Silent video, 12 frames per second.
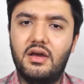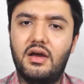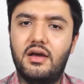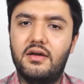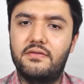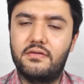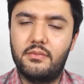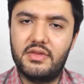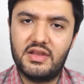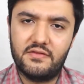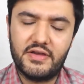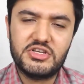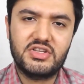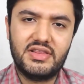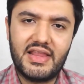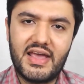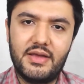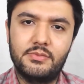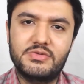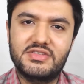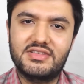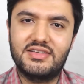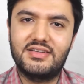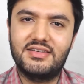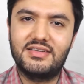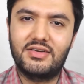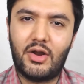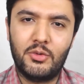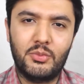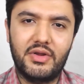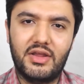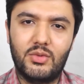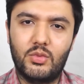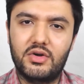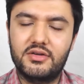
from the Innovation Lab's groundbreaking work.